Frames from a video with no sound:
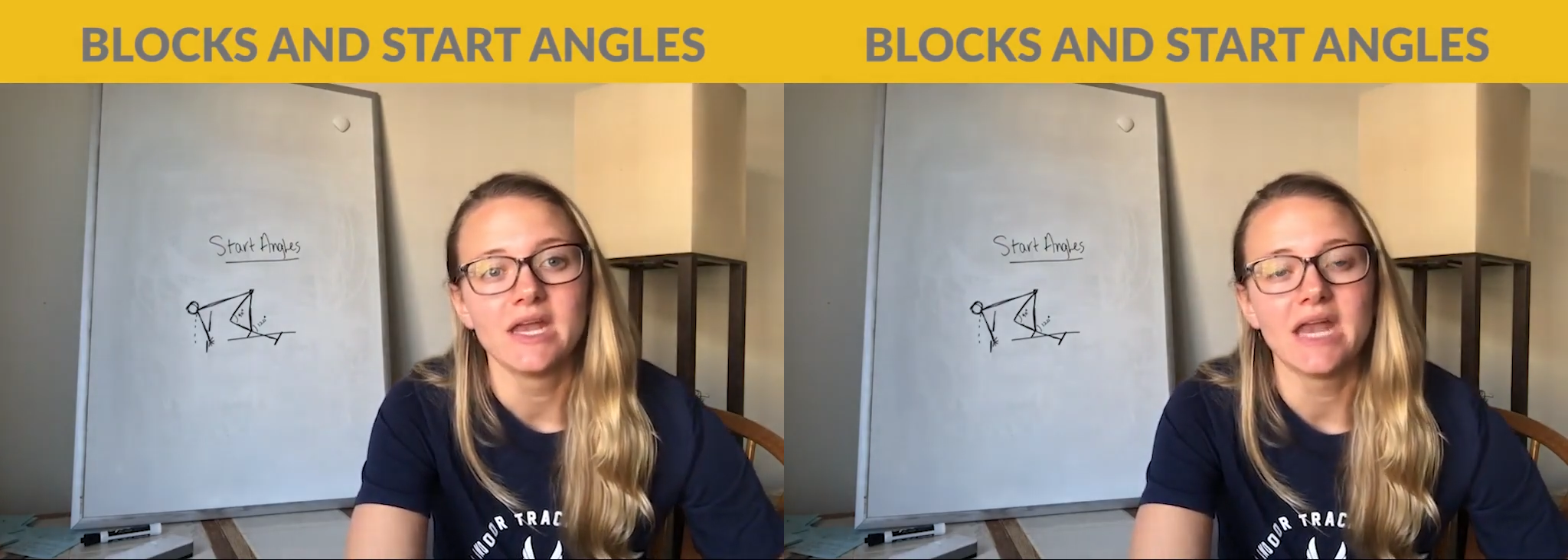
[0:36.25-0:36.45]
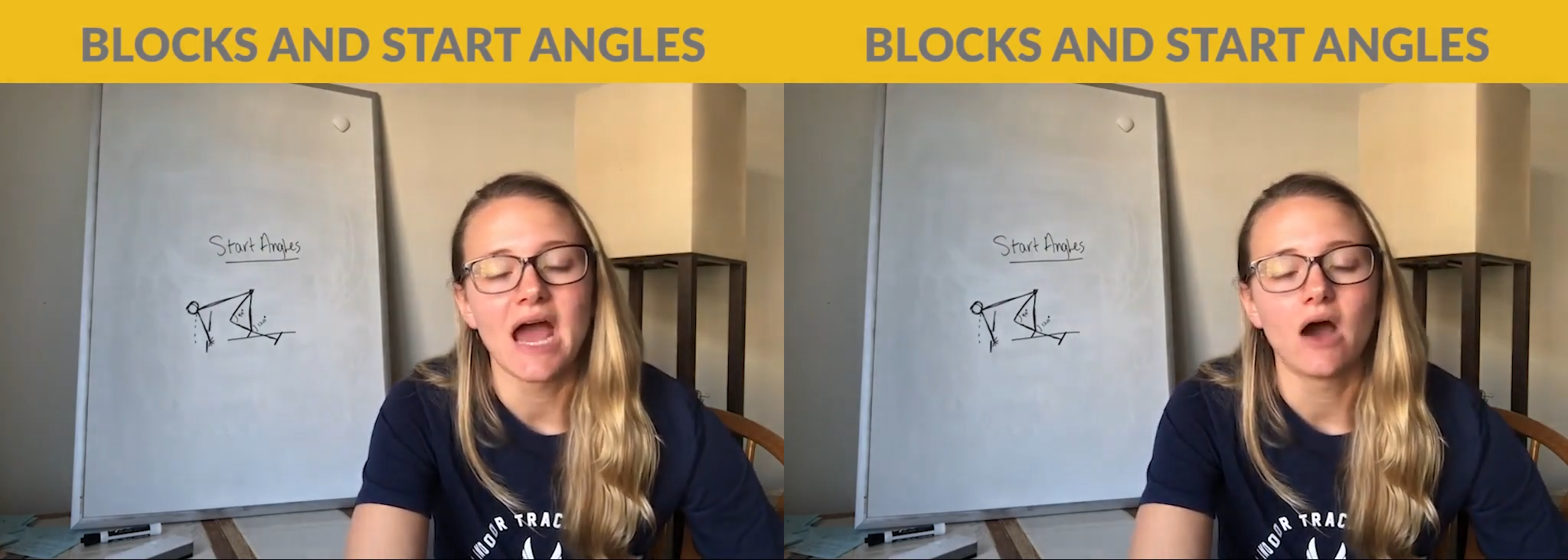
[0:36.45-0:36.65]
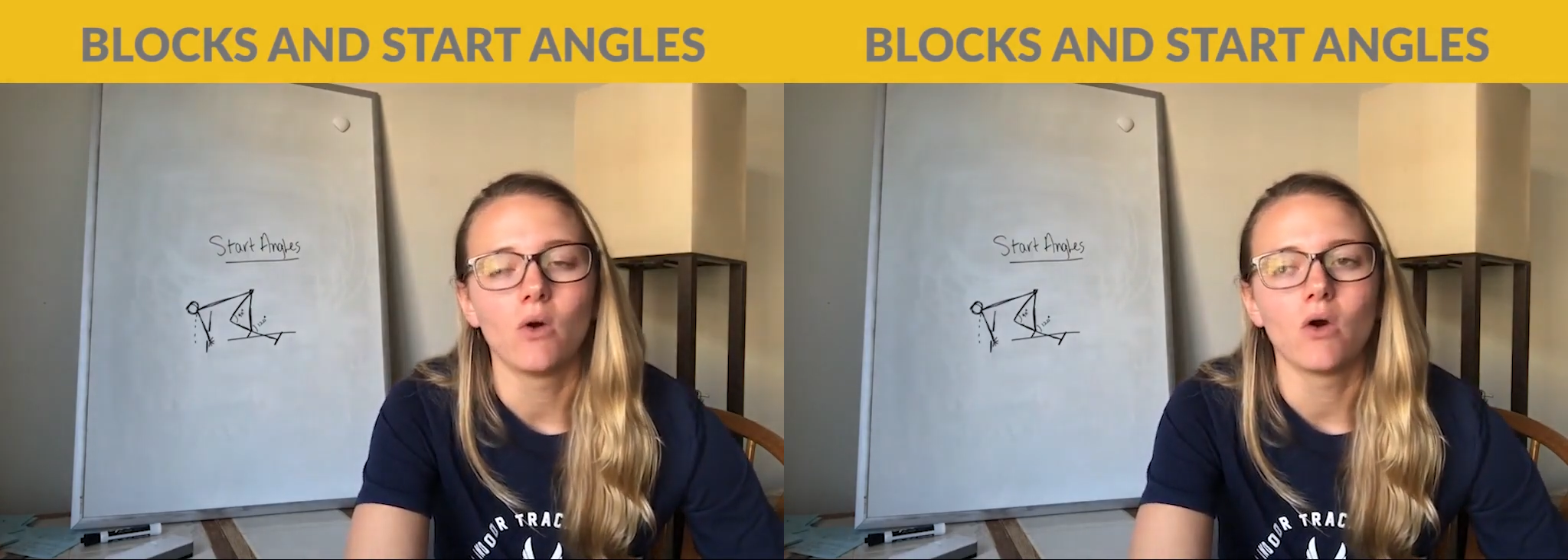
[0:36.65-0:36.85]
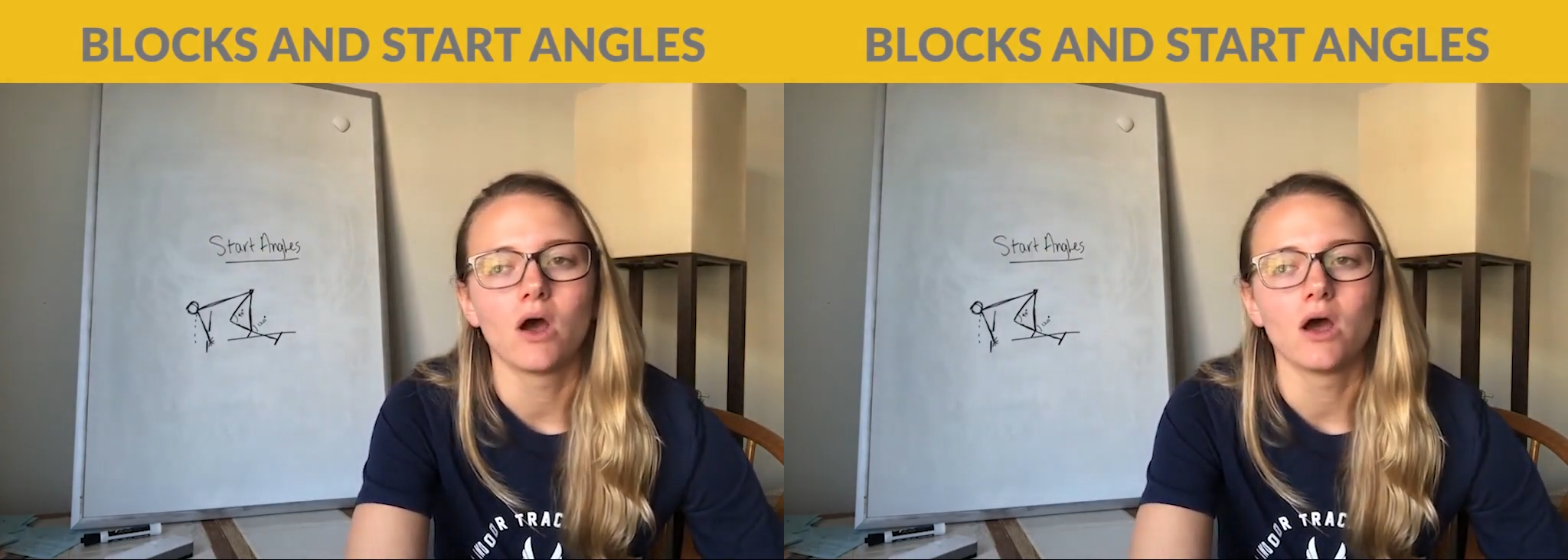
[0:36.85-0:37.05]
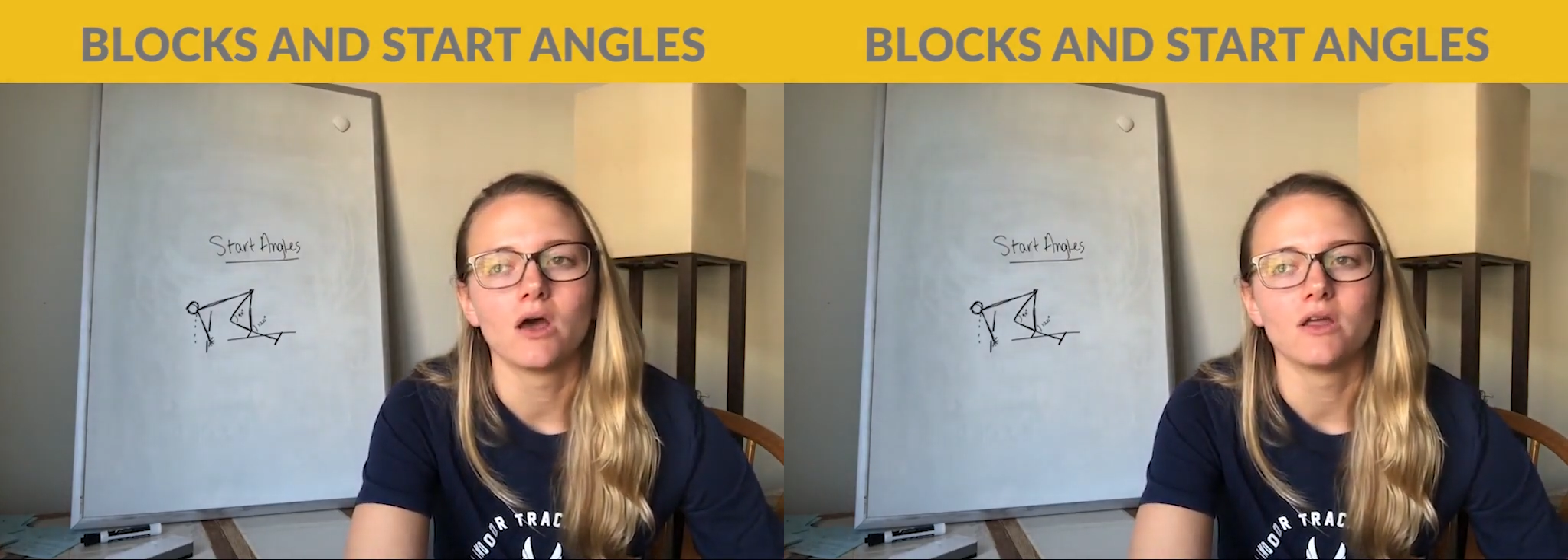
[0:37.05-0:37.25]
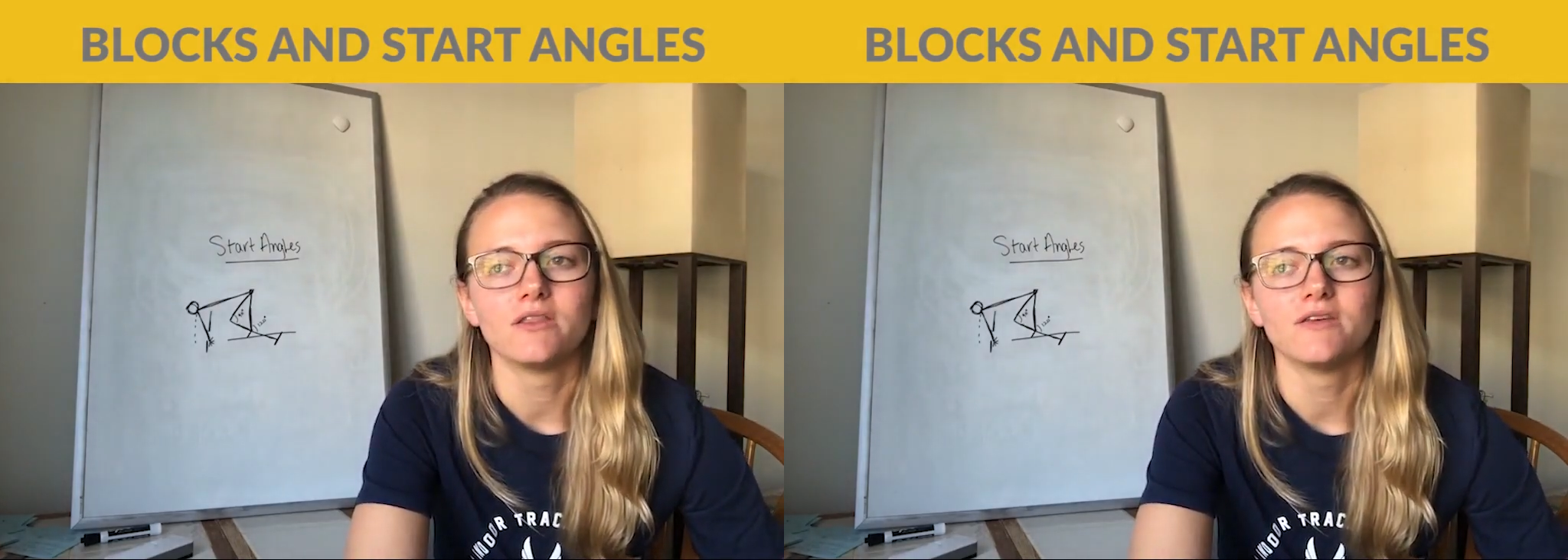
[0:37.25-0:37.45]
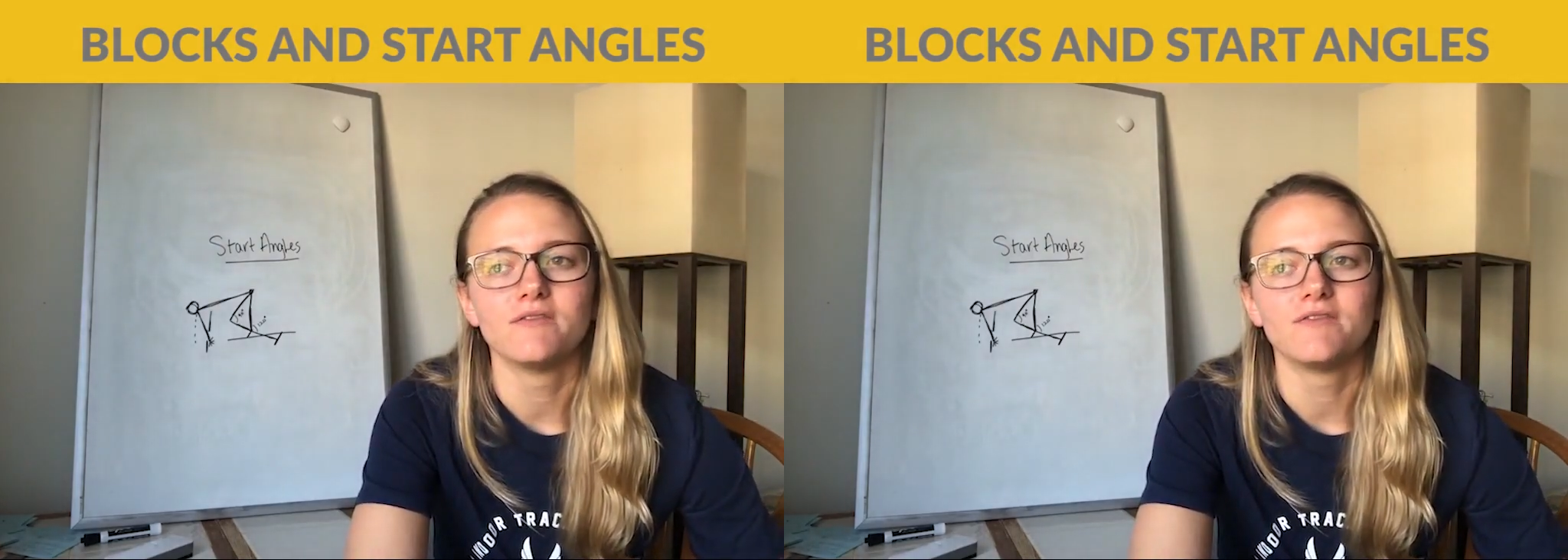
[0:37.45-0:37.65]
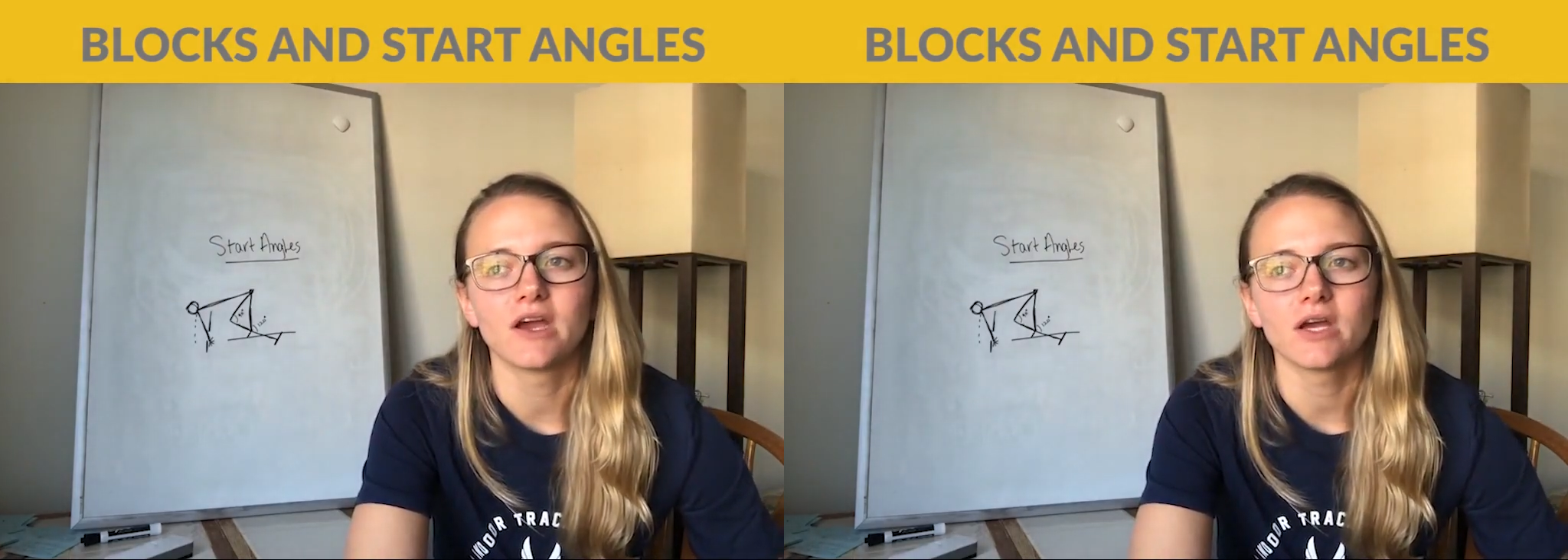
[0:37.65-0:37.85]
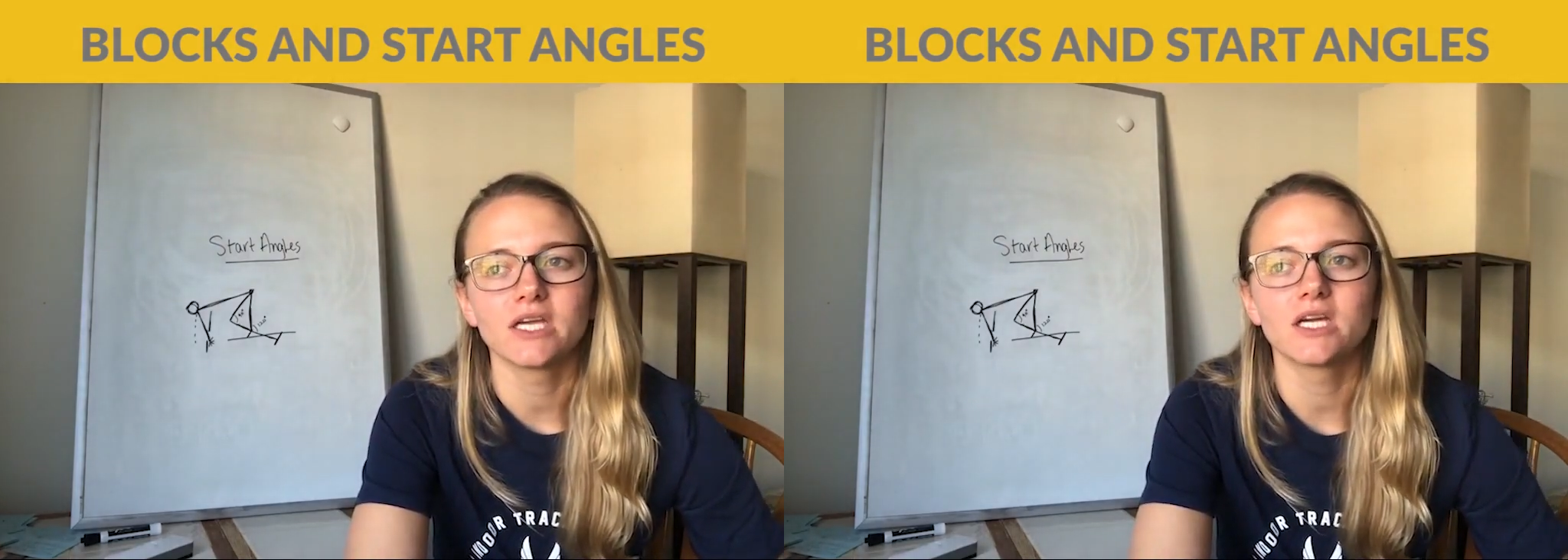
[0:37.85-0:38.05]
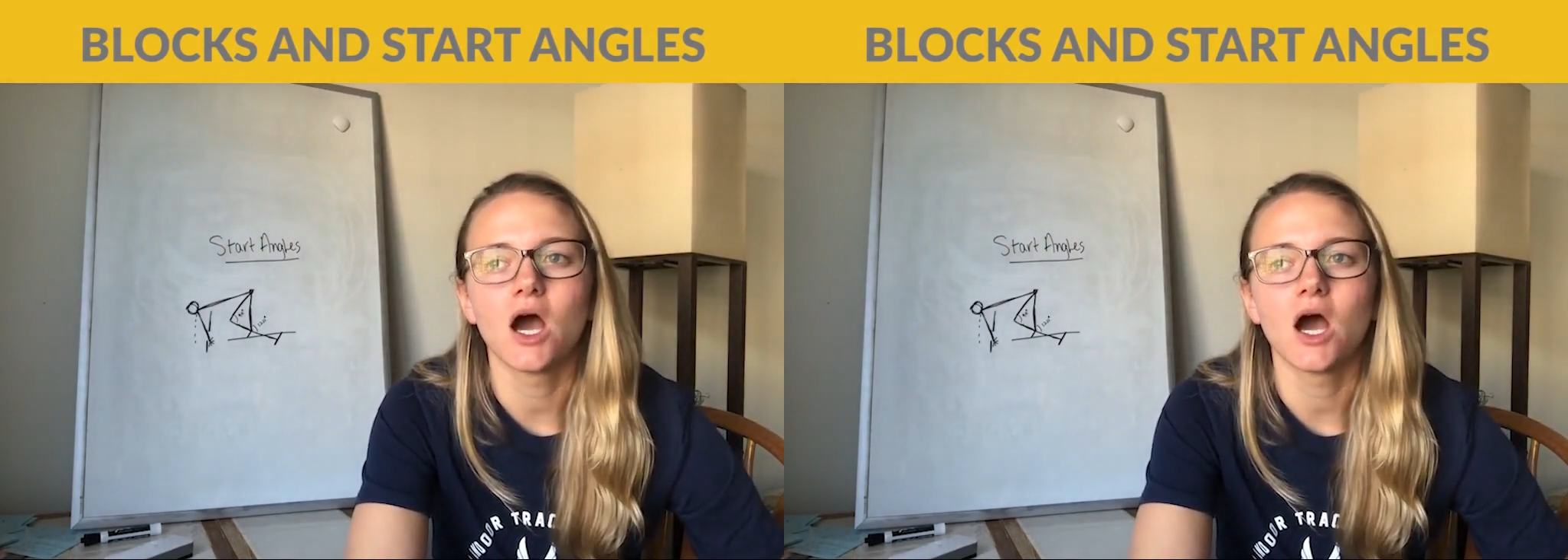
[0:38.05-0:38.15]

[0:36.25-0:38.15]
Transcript: Now, the very